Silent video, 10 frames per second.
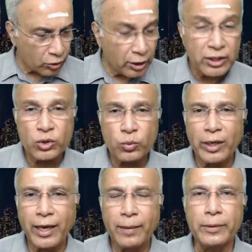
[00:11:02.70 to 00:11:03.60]
So this is
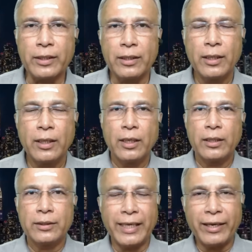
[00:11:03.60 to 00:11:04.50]
what happened.
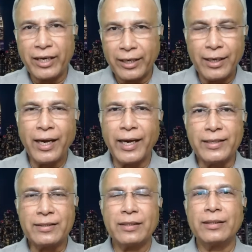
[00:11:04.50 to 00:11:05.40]
They
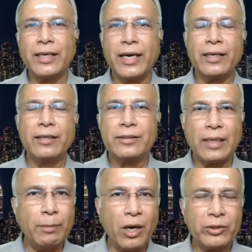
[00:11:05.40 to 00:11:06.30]
realized that
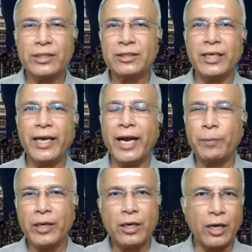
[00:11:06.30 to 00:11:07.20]
somehow this thing had
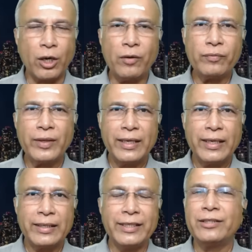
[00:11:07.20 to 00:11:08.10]
been cut off.
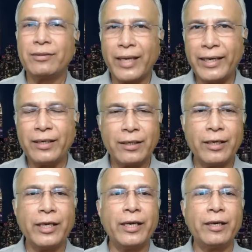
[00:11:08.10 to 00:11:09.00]
They tried
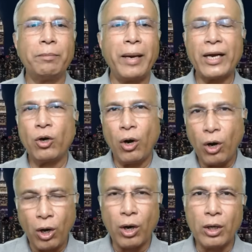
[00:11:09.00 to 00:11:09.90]
turning it back
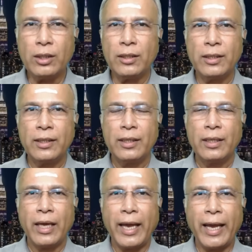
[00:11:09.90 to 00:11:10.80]
on,
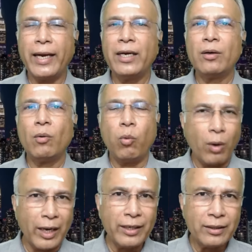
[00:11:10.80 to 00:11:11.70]
and
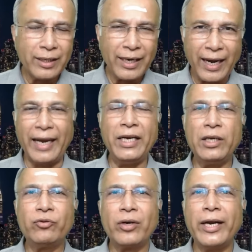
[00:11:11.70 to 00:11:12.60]
one kind
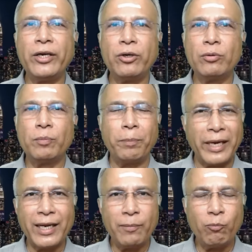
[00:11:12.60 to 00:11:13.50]
of tried to pick
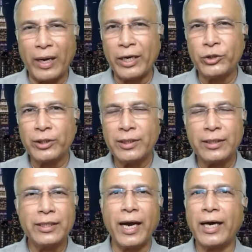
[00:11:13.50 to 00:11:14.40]
it up, one engine.
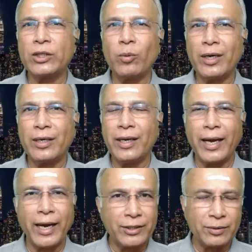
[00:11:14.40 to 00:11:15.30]
The other one
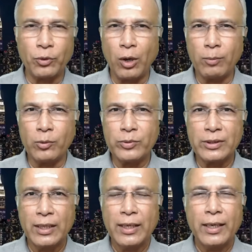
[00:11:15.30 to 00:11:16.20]
had some problems.